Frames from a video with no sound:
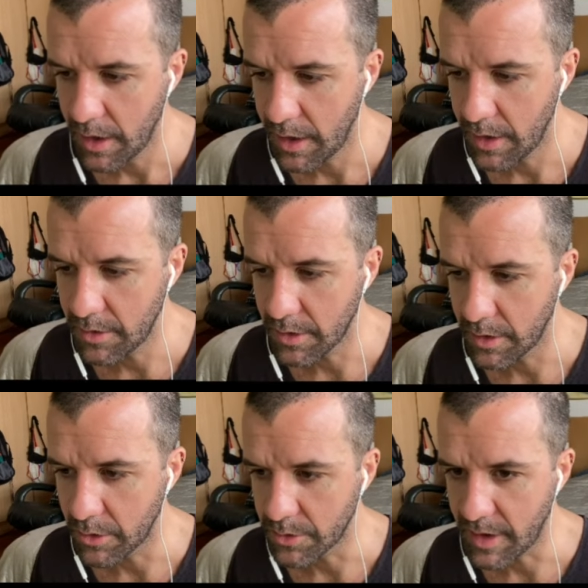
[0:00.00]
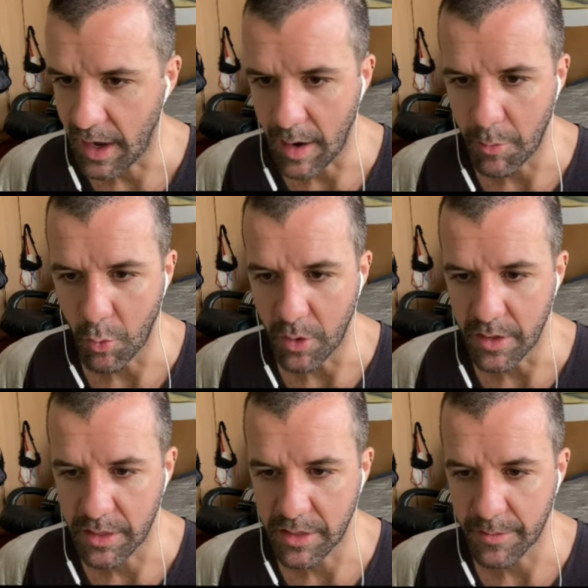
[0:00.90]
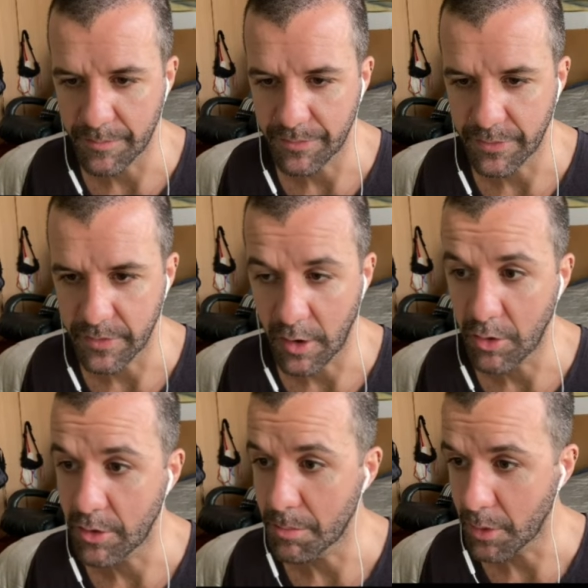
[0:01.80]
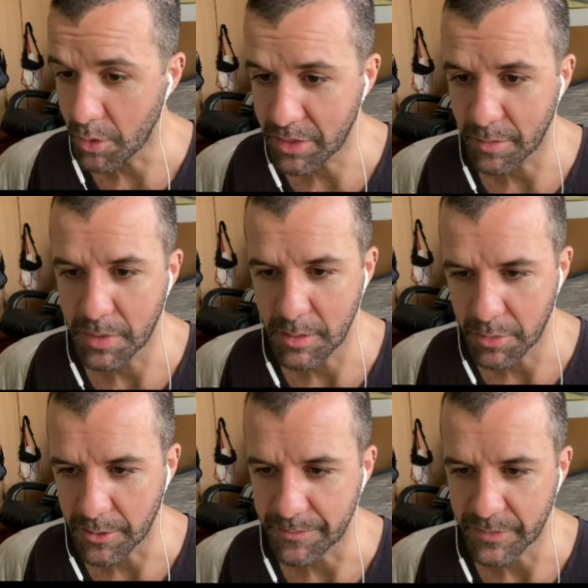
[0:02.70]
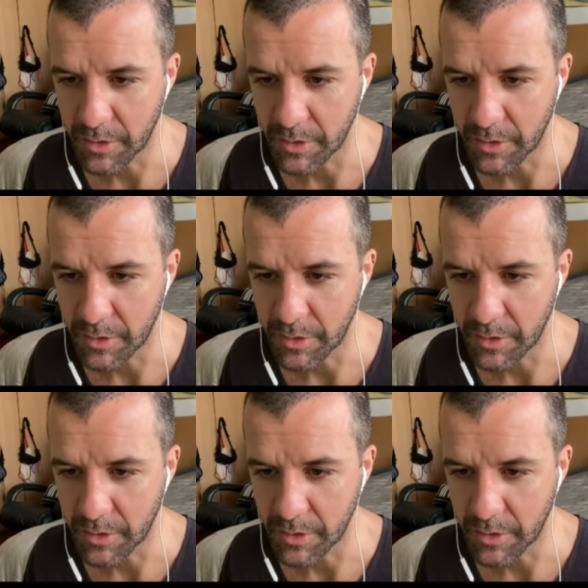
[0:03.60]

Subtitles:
And another tab with, oh, they're both The People,